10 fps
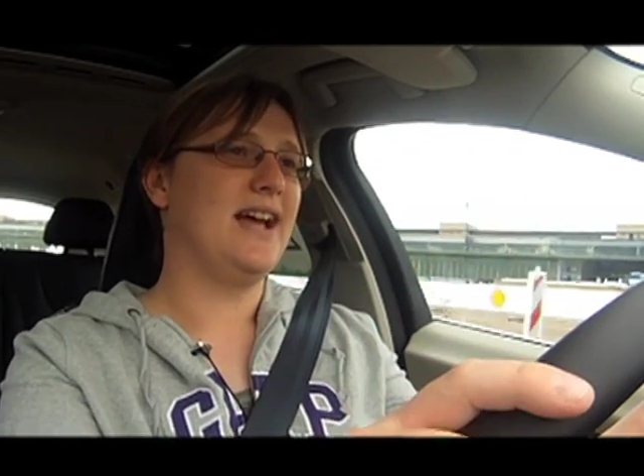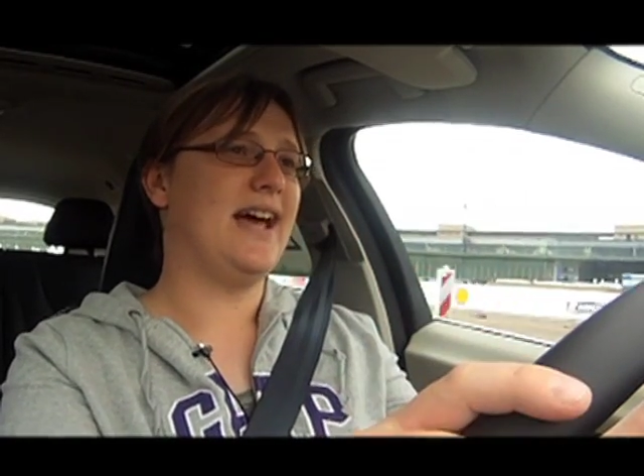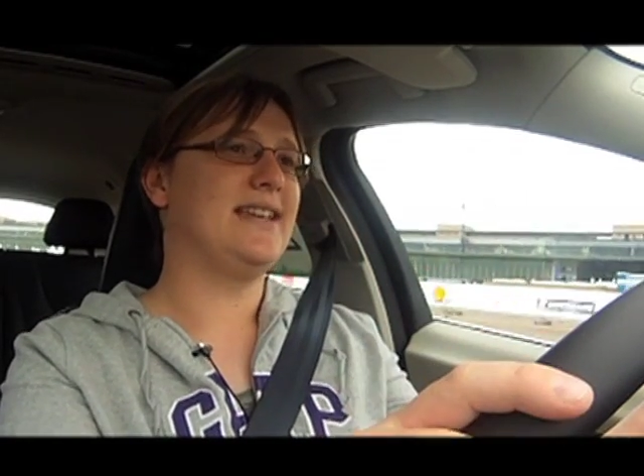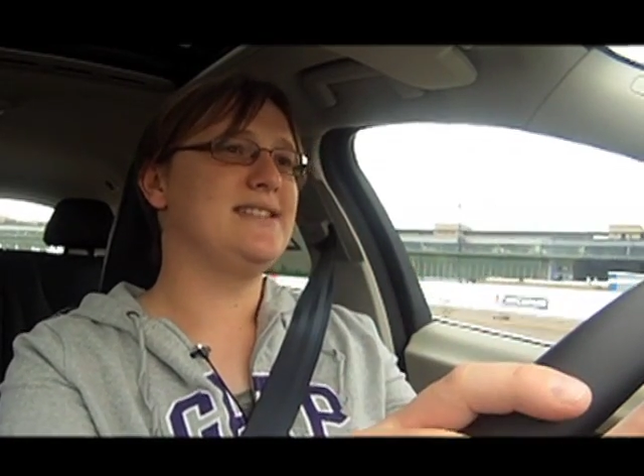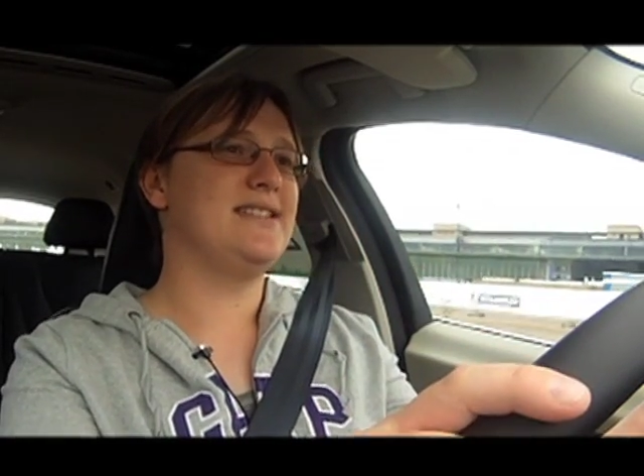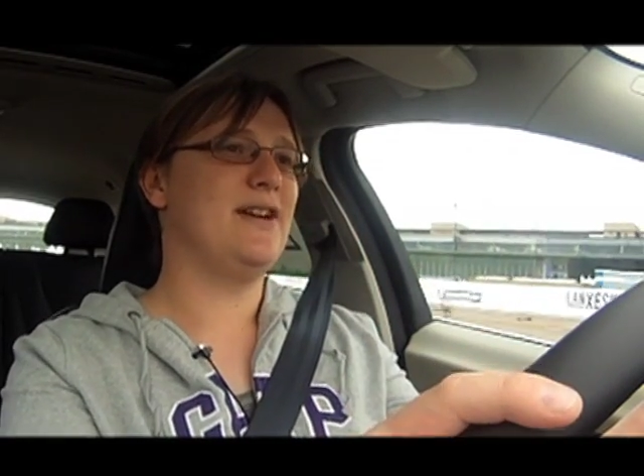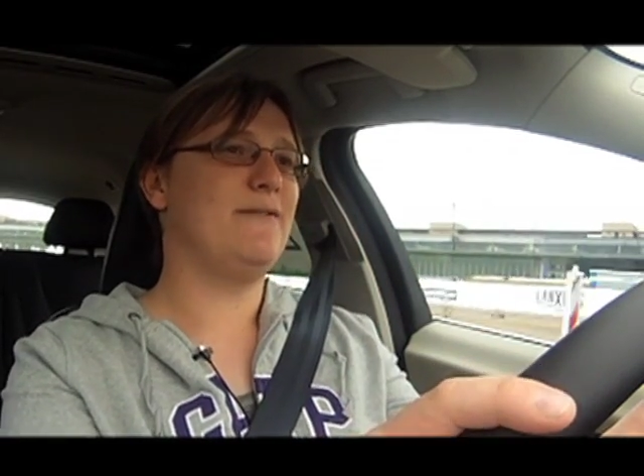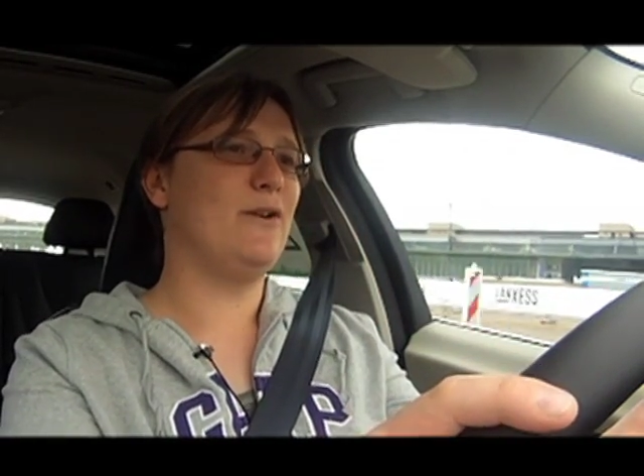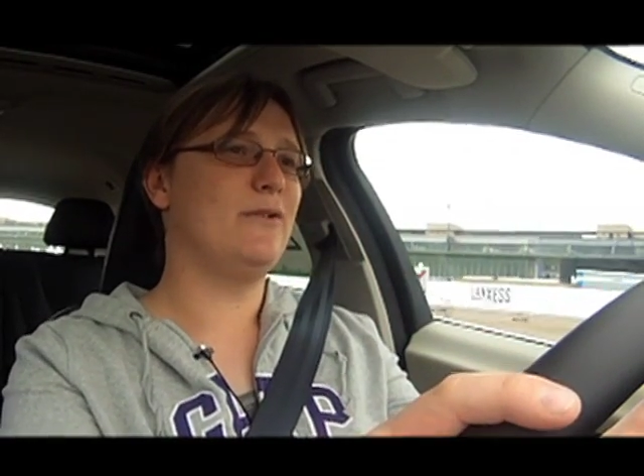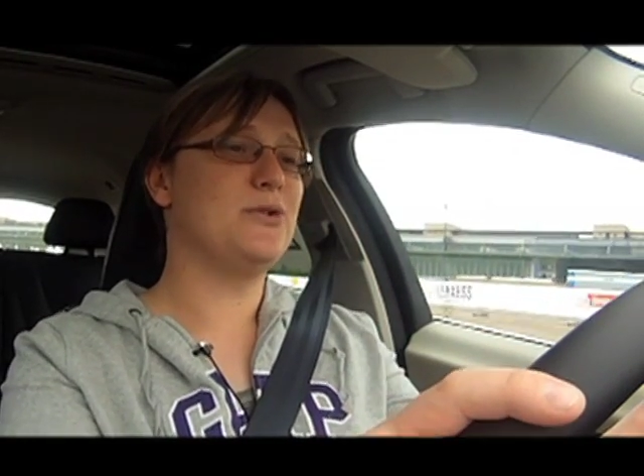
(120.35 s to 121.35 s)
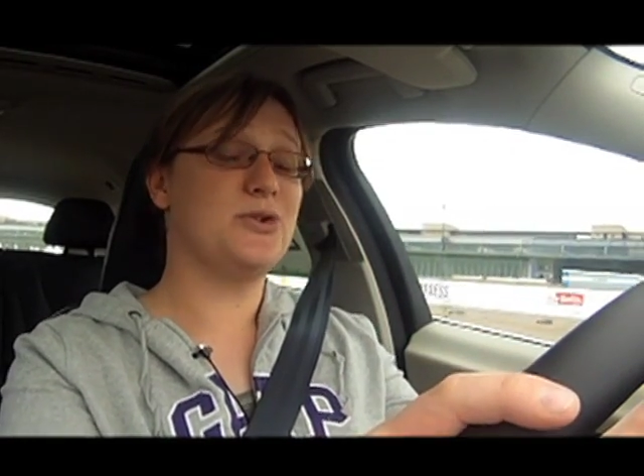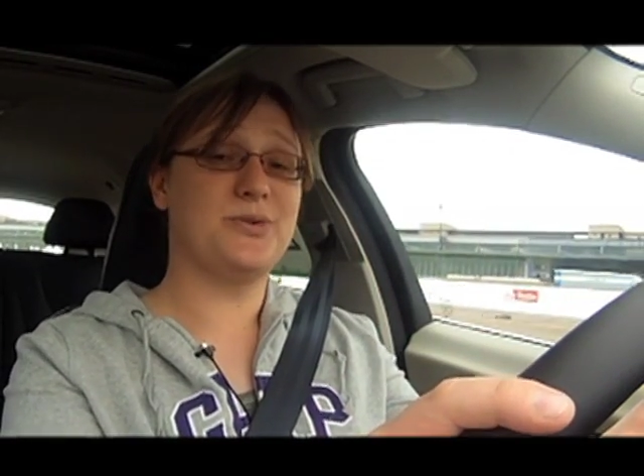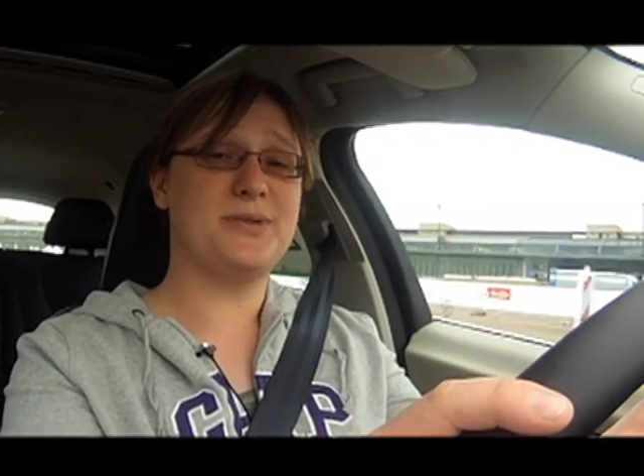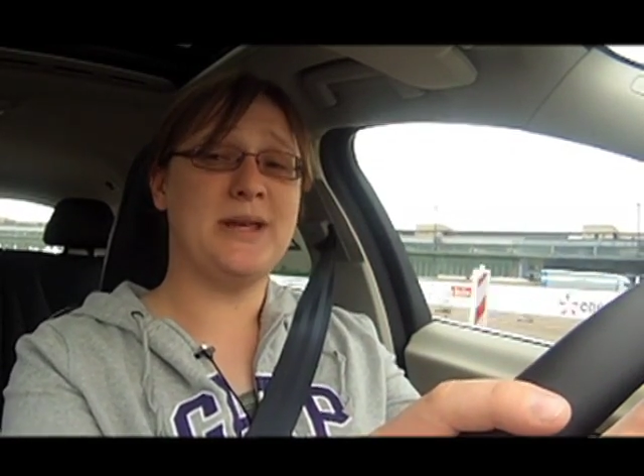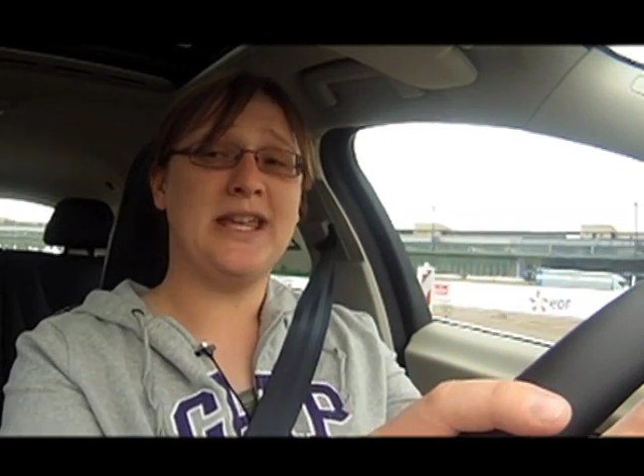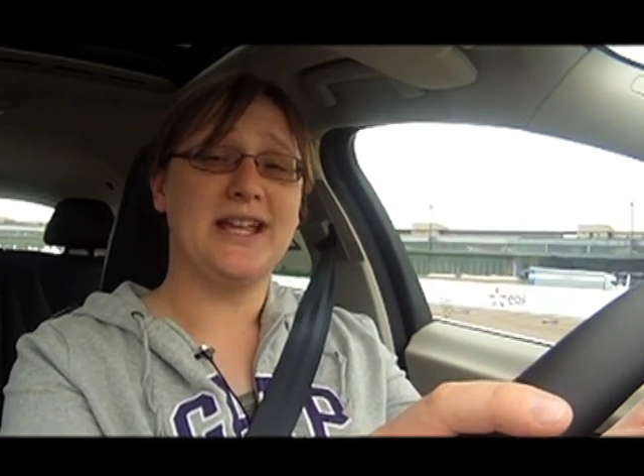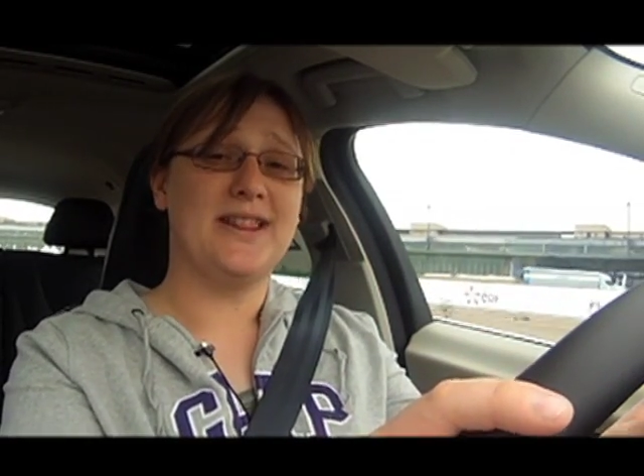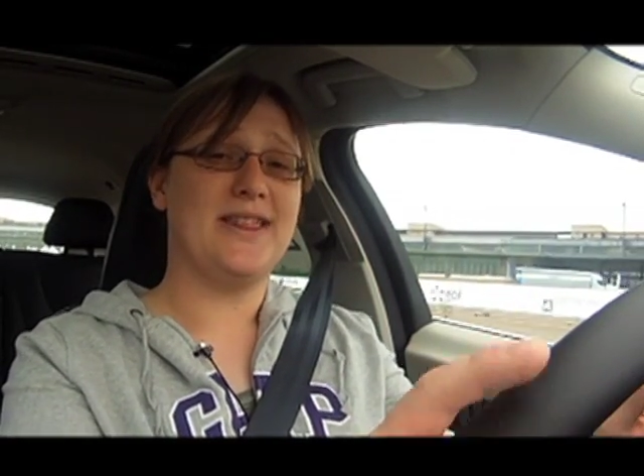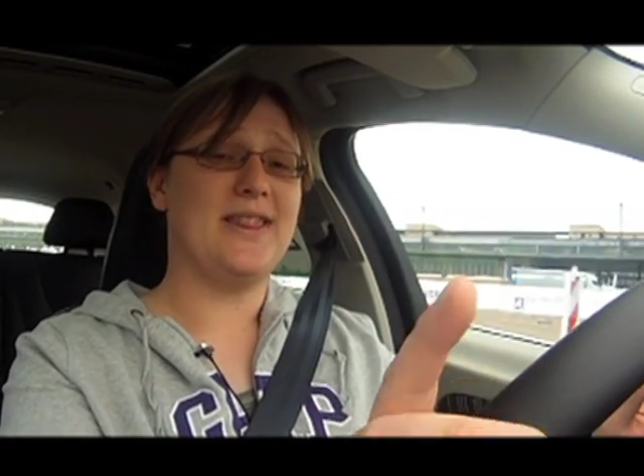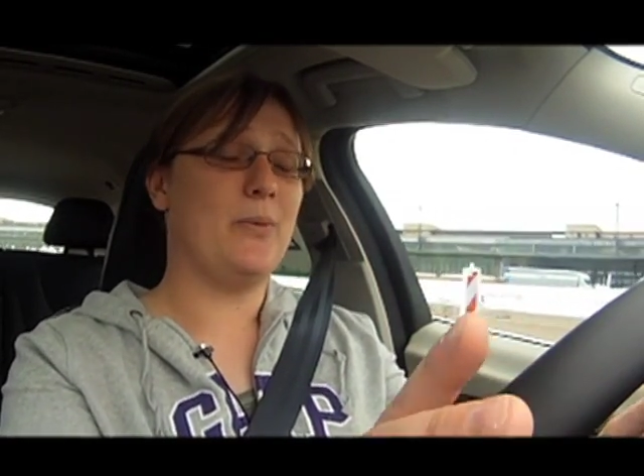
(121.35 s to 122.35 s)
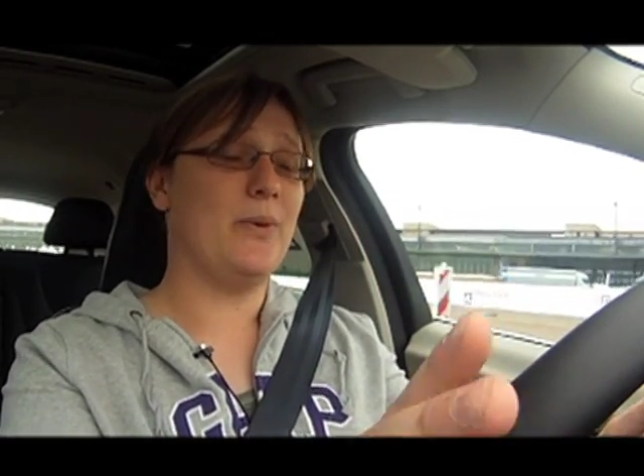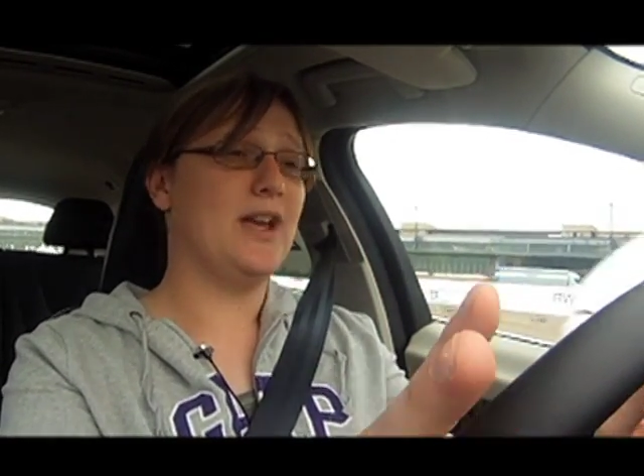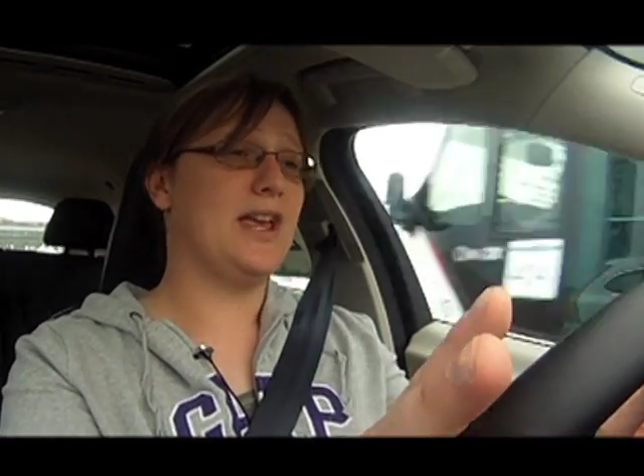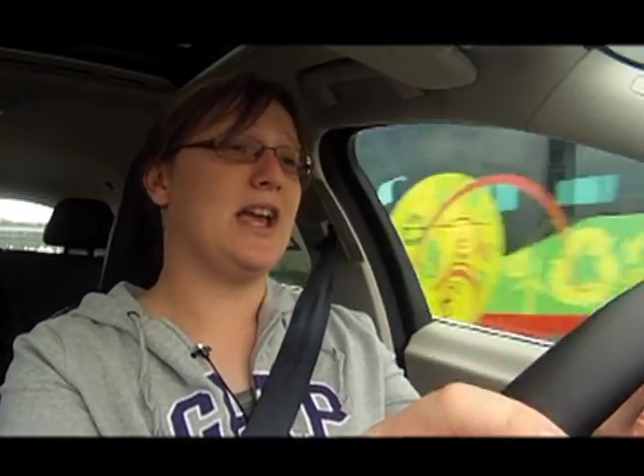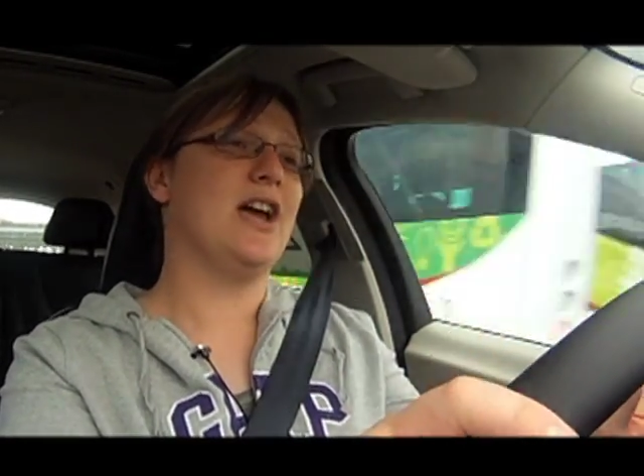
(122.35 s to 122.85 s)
and Volvo assures me that they're working